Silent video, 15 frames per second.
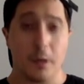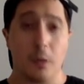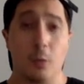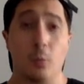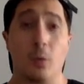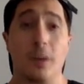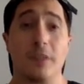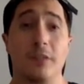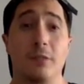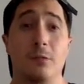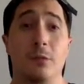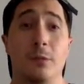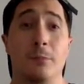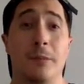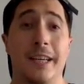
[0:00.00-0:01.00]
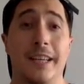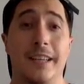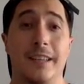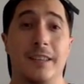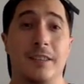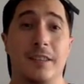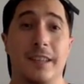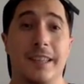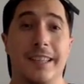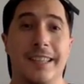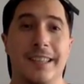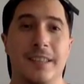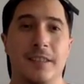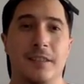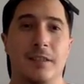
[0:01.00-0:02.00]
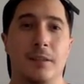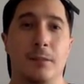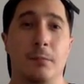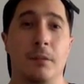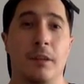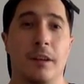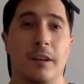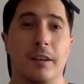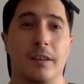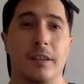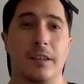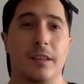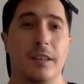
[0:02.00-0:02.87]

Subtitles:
What remains is the blood